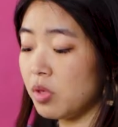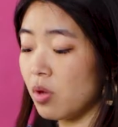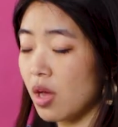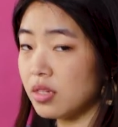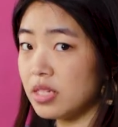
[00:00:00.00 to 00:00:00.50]
you
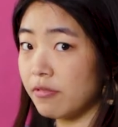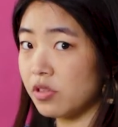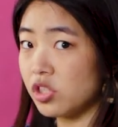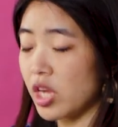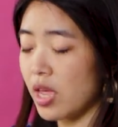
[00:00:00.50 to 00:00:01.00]
heard a
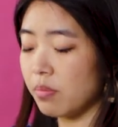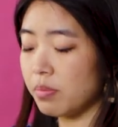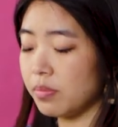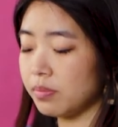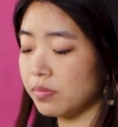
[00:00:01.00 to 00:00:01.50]
different
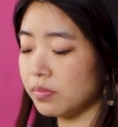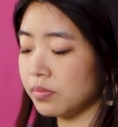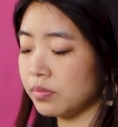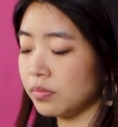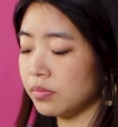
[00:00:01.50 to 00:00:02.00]
shape.
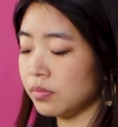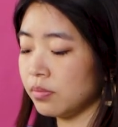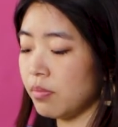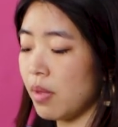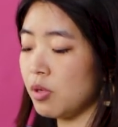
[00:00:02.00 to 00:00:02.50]

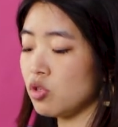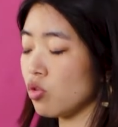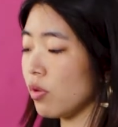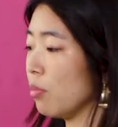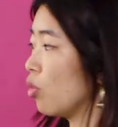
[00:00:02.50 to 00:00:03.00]
Maybe you
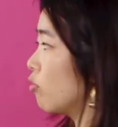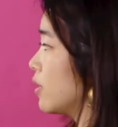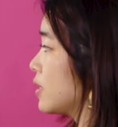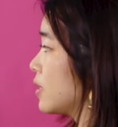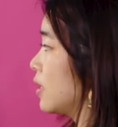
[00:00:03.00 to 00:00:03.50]
saw it more
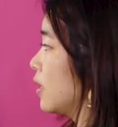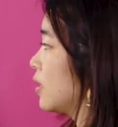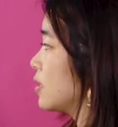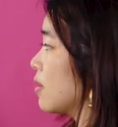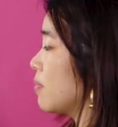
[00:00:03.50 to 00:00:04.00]
as
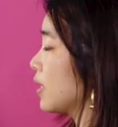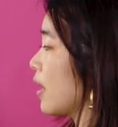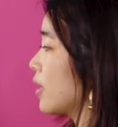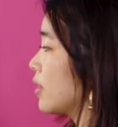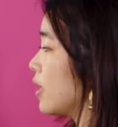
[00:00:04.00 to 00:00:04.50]
something
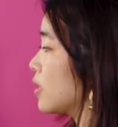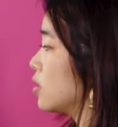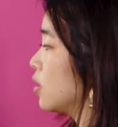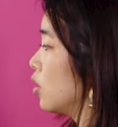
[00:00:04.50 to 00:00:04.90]
like this.